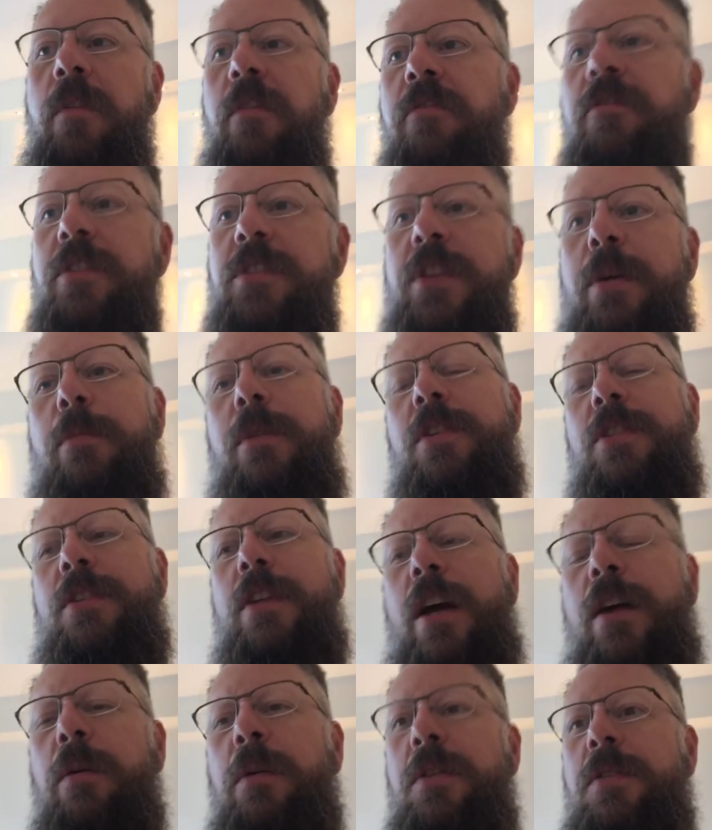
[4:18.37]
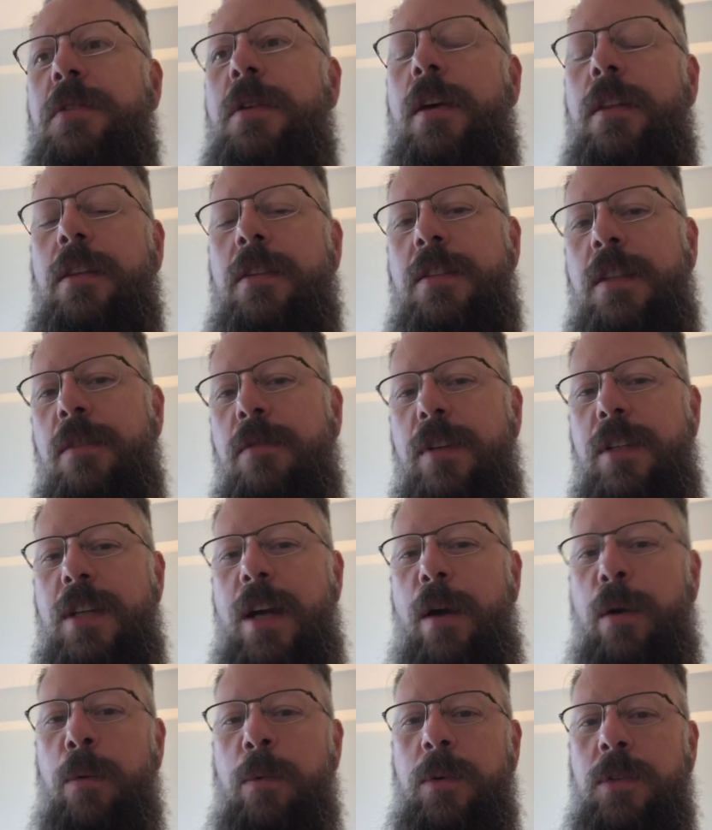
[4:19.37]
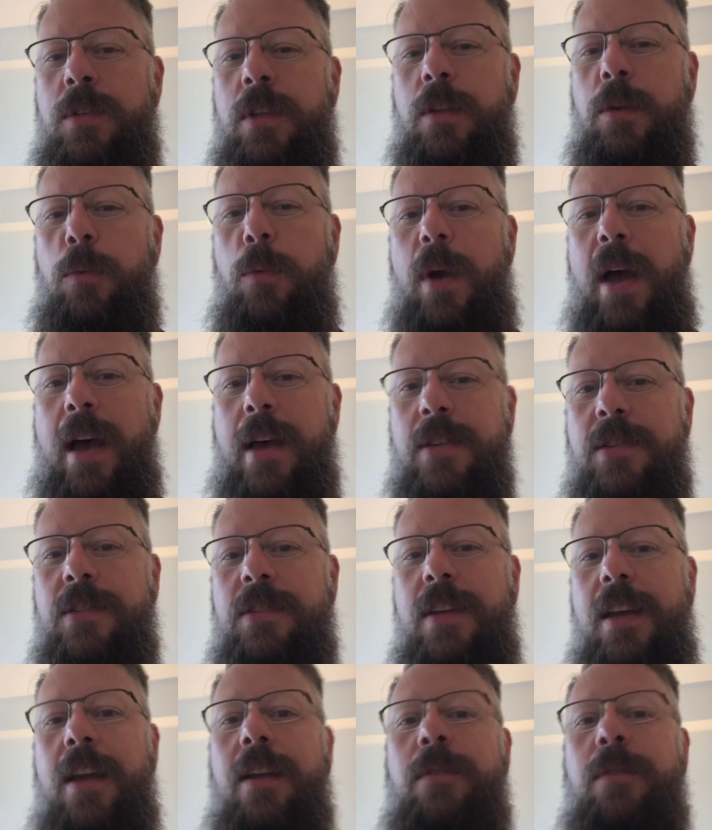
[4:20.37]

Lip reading: For some reason, I always thought the TV tower was in the west,